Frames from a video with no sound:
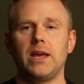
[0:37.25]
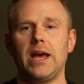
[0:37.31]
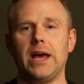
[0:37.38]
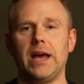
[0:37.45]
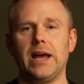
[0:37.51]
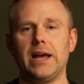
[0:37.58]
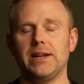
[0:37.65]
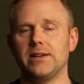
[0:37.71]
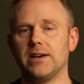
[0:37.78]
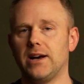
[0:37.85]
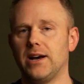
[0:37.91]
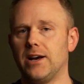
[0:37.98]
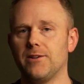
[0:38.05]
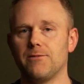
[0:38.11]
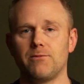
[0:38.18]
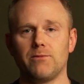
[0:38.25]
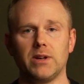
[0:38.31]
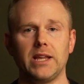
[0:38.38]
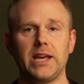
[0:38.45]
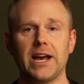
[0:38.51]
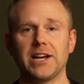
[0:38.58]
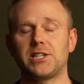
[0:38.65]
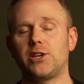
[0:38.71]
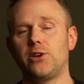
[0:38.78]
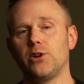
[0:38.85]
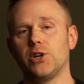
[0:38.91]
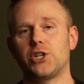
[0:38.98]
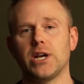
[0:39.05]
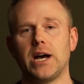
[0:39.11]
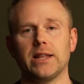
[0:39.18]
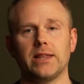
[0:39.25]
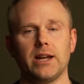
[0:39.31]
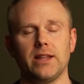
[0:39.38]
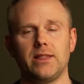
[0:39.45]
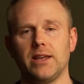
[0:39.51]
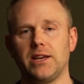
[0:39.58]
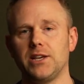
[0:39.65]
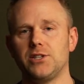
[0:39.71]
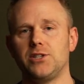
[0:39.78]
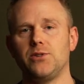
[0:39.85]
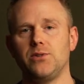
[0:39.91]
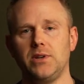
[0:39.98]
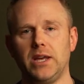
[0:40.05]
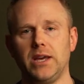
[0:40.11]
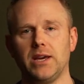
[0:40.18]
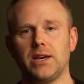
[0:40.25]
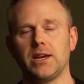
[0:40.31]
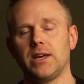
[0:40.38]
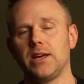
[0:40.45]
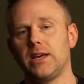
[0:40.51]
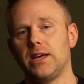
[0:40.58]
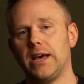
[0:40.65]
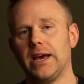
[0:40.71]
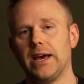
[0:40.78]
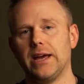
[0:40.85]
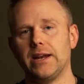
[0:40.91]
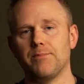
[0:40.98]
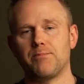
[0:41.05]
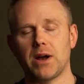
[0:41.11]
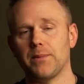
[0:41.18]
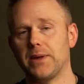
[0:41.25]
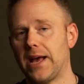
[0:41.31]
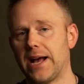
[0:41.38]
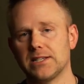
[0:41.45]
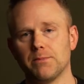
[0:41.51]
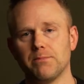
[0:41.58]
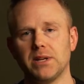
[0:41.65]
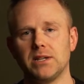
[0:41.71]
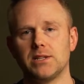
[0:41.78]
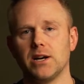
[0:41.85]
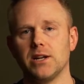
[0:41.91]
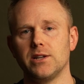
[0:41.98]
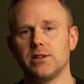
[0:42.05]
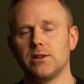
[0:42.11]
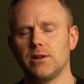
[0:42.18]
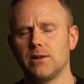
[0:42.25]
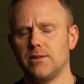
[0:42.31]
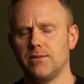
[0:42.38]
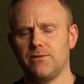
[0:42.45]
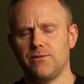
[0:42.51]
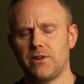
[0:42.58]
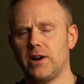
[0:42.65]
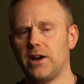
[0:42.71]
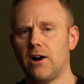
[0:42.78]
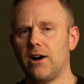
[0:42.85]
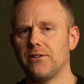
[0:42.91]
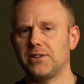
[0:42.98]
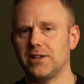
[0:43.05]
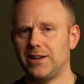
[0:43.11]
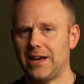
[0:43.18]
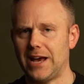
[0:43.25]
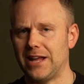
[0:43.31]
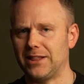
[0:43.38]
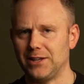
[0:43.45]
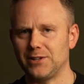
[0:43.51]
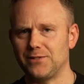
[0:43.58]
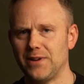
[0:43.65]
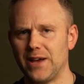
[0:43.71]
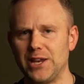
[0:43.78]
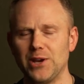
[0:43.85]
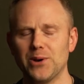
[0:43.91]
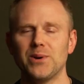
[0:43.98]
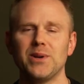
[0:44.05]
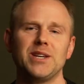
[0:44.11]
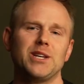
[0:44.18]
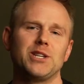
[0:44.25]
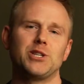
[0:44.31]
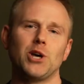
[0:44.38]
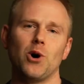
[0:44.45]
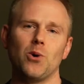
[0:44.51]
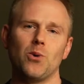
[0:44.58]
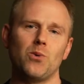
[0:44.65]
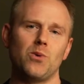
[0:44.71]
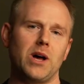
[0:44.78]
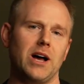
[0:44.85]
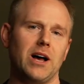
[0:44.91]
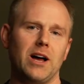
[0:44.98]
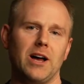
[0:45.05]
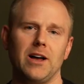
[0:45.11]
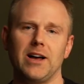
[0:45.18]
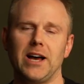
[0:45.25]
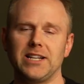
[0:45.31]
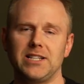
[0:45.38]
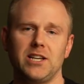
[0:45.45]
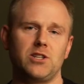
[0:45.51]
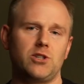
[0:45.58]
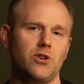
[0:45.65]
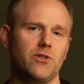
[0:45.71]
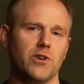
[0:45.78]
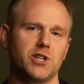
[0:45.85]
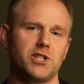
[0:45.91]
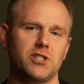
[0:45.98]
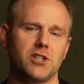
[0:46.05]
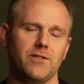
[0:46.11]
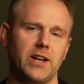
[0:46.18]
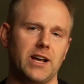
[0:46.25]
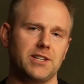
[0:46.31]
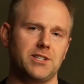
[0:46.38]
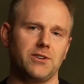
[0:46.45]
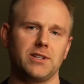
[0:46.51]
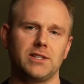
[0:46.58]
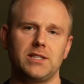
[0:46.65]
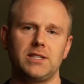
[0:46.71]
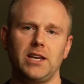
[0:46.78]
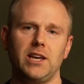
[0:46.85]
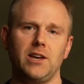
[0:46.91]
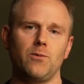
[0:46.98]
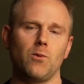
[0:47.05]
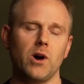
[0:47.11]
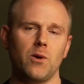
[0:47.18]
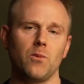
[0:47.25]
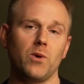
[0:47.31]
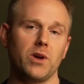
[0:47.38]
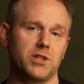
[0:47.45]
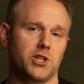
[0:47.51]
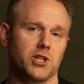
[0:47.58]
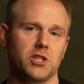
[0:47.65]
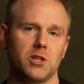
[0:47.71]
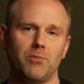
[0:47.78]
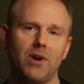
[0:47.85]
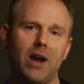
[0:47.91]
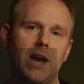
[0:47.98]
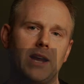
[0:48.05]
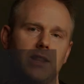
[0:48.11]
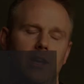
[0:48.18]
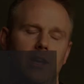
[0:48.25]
and really execute a shot that I think is unique and probably hasn't been done very often at this venue. So I did two versions of it, as you can see, one with just the bride, and